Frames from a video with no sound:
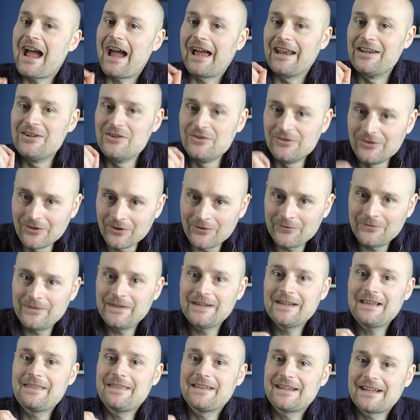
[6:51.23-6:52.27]
And
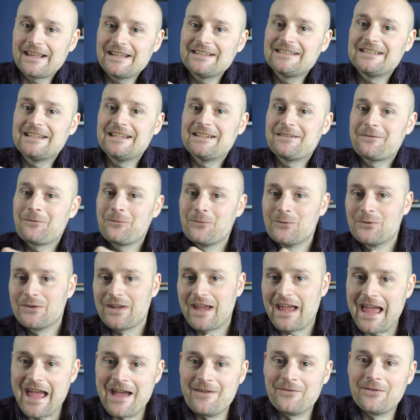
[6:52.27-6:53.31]
nothing that I did would
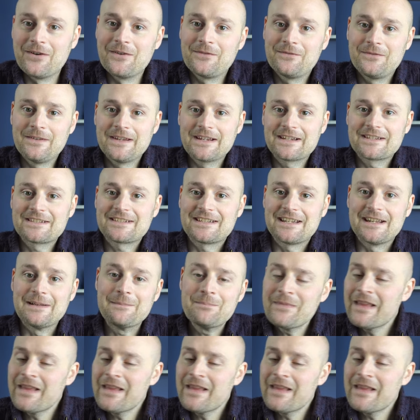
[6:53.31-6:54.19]
ever fix it.